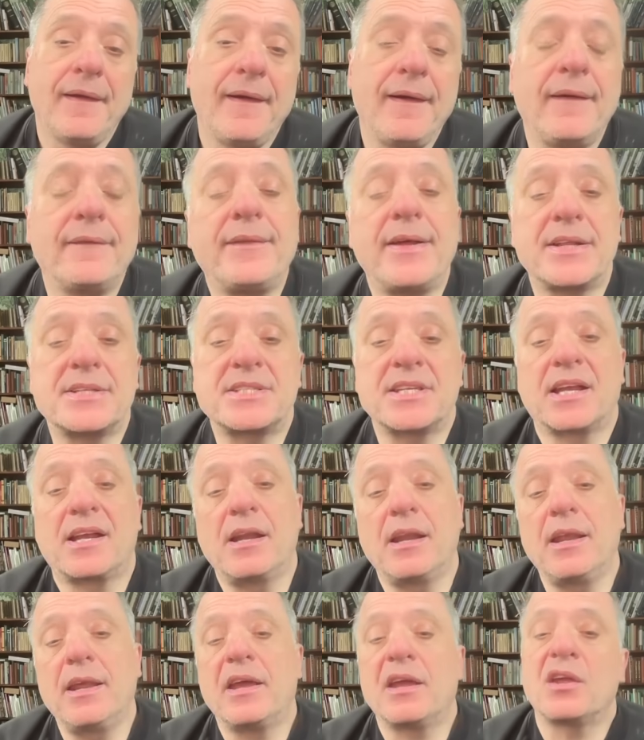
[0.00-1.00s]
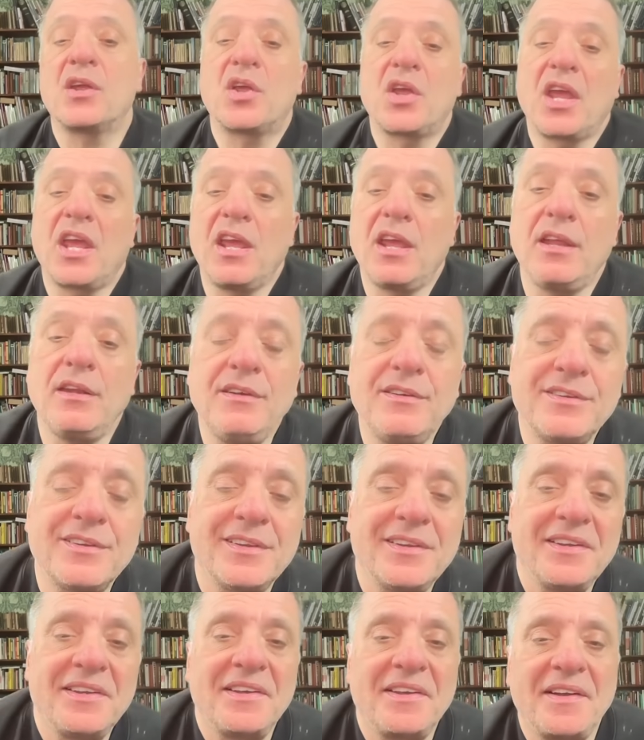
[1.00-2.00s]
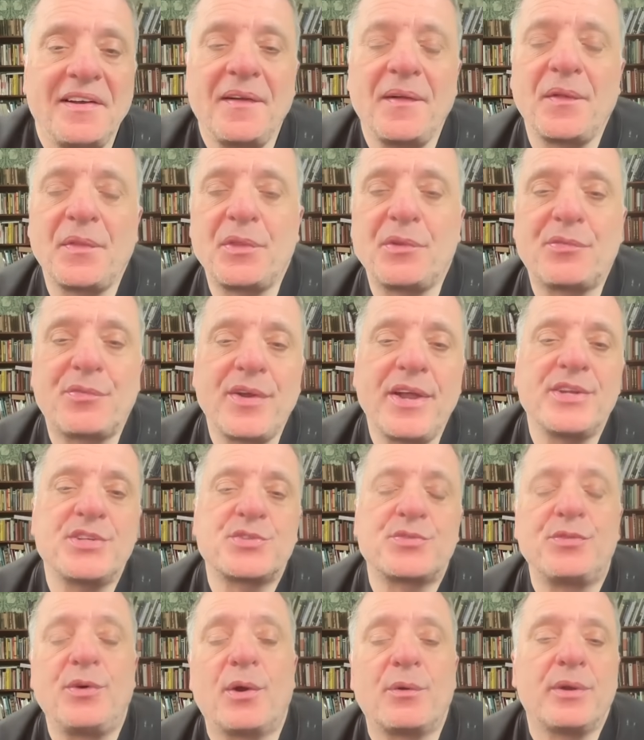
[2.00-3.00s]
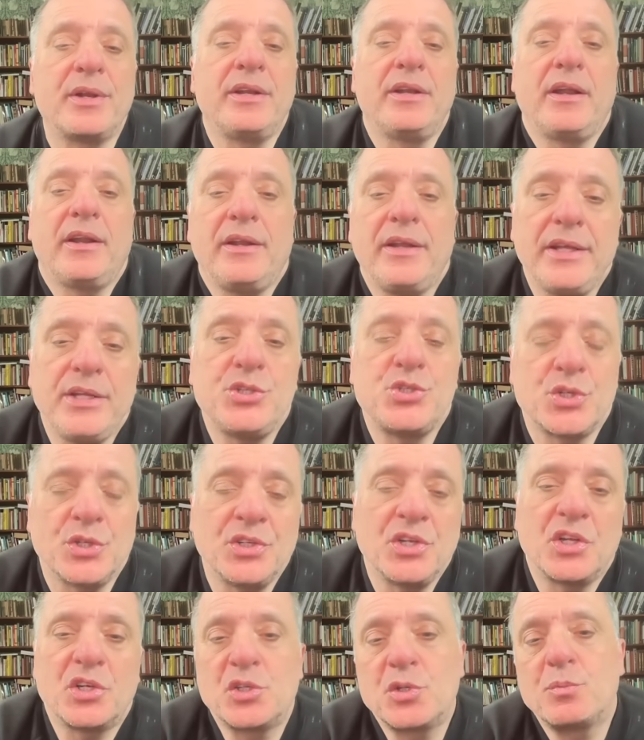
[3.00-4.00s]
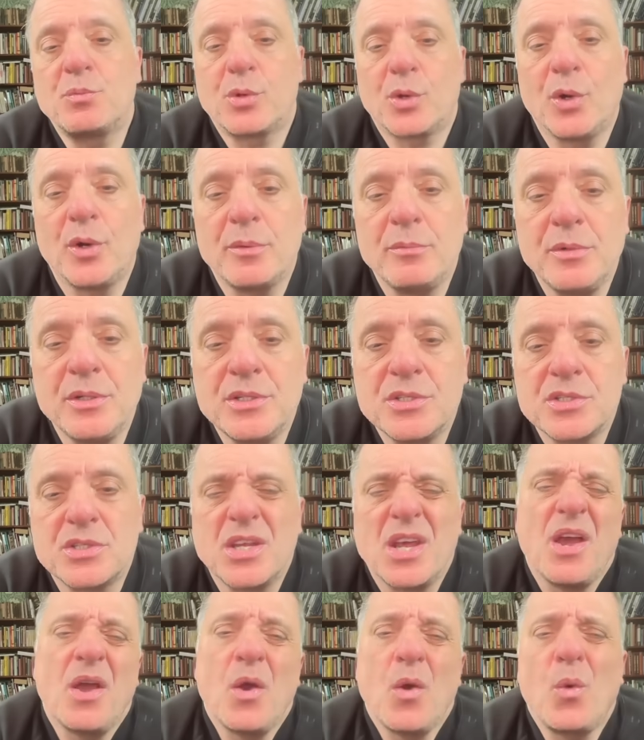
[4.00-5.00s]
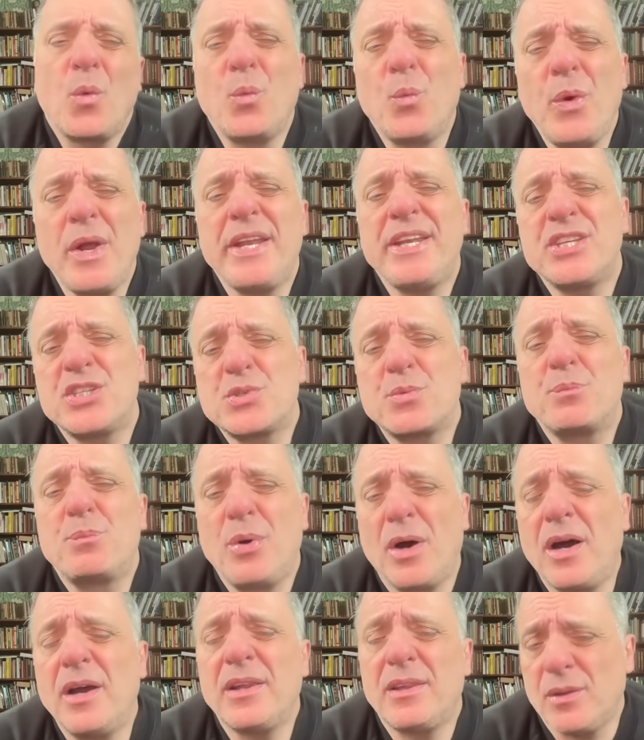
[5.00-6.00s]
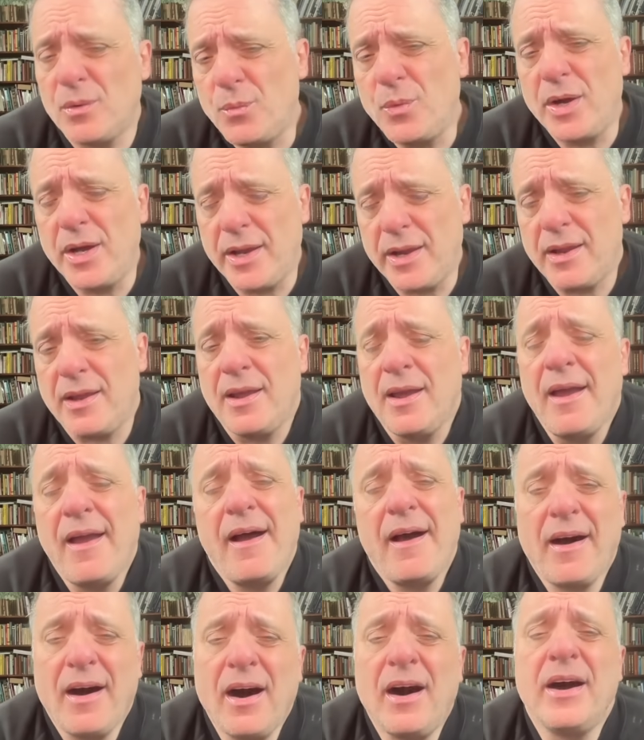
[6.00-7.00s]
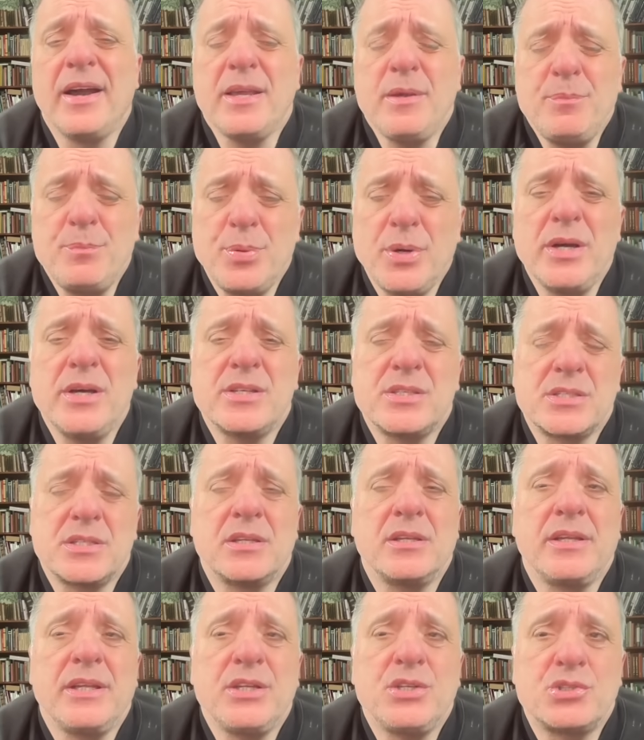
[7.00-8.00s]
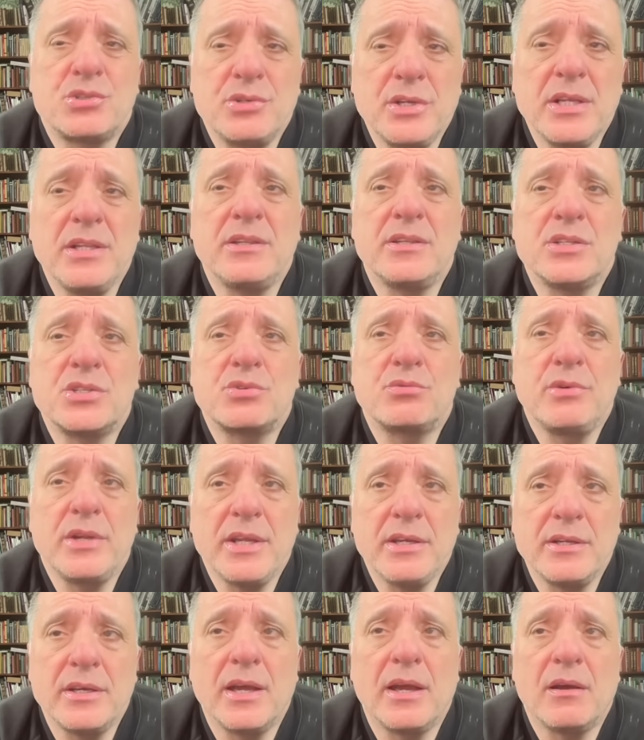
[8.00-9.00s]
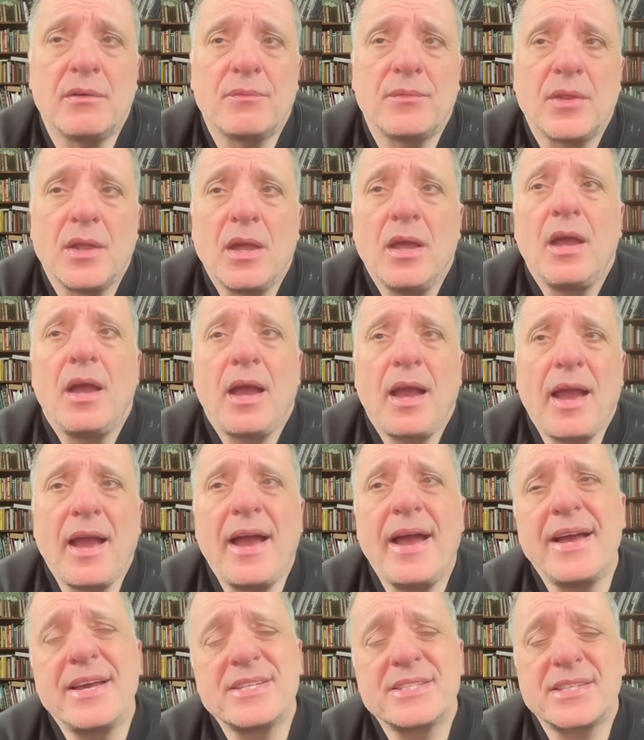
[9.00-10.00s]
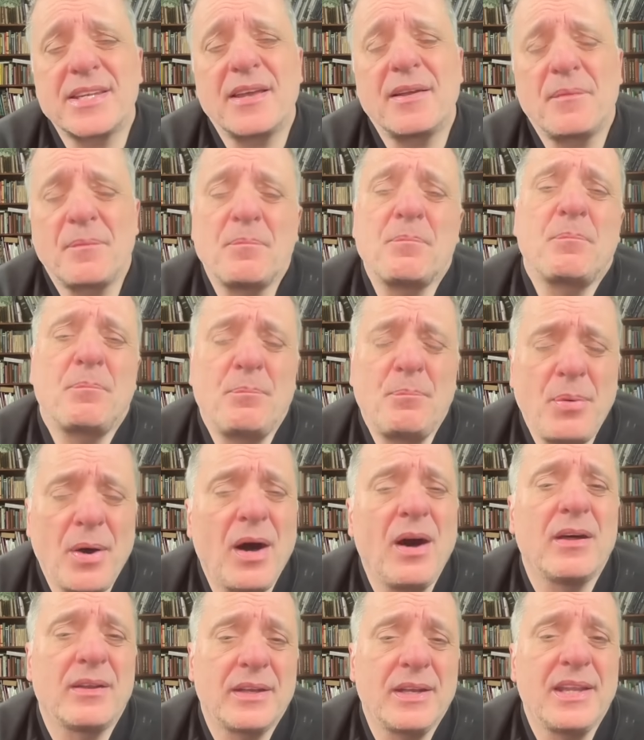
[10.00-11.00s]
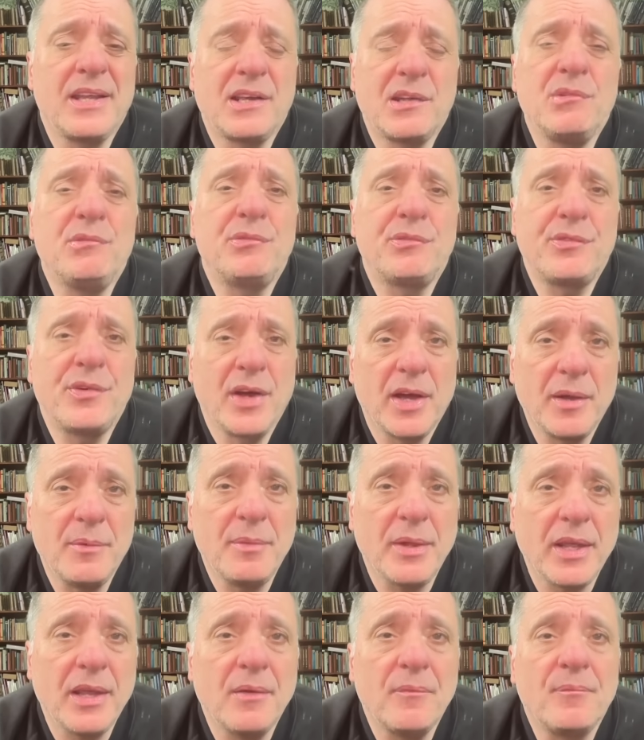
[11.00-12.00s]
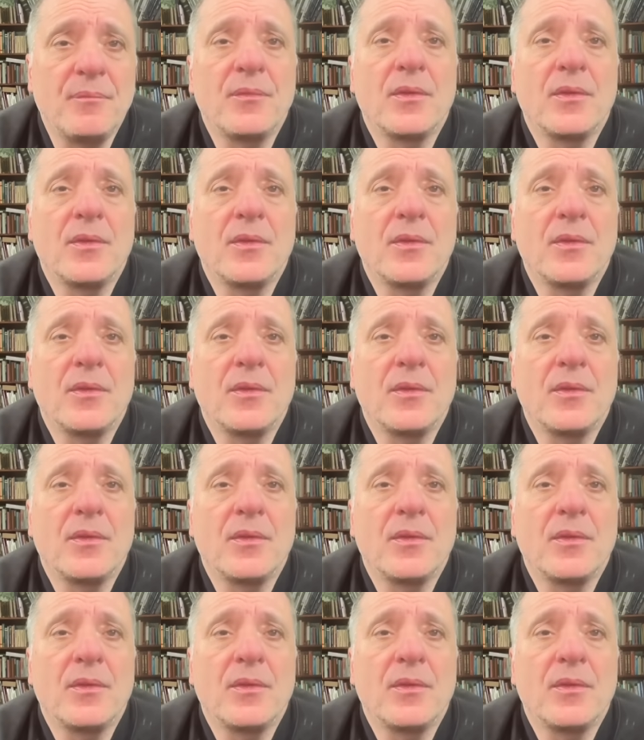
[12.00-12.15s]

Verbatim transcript: and that's a clear hint of the French Foreign Legion deployments, which, by the way, I personally treat this readout as partly confirming.